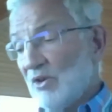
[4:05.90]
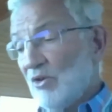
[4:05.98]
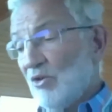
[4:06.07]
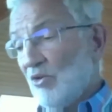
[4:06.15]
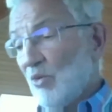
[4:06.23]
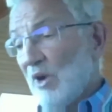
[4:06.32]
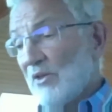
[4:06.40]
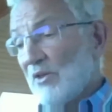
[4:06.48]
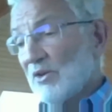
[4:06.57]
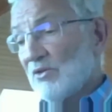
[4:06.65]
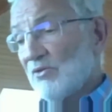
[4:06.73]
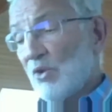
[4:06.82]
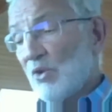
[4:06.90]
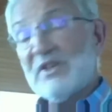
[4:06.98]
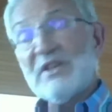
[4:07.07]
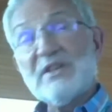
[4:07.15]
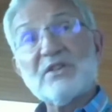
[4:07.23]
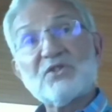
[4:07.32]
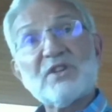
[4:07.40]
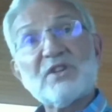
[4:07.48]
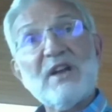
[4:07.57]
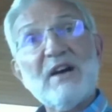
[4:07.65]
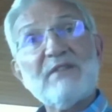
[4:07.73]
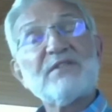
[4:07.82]
whether 14 is
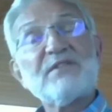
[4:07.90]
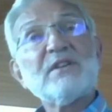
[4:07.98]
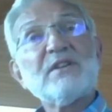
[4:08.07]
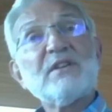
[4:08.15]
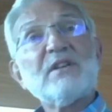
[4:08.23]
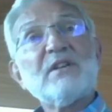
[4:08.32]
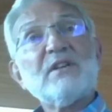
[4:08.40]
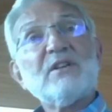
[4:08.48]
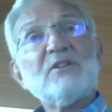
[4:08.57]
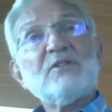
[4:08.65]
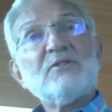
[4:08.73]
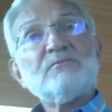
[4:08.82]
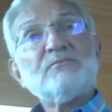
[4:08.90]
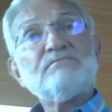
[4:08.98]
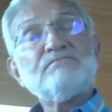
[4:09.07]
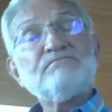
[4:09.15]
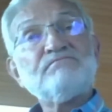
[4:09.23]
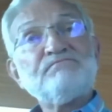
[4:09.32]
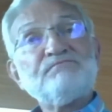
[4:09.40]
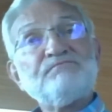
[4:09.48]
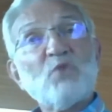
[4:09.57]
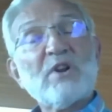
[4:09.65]
enough. One